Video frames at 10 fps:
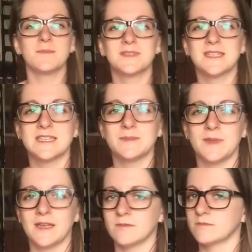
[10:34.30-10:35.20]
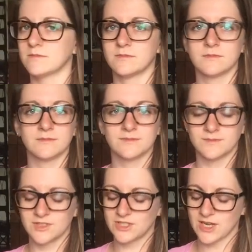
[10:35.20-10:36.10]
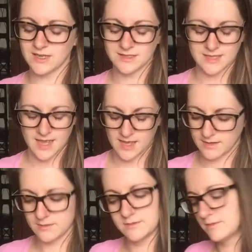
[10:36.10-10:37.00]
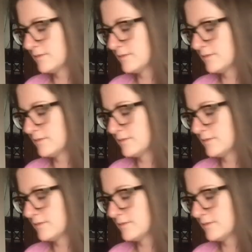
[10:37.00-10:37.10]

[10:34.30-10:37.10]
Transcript: up, sees me, shakes his head,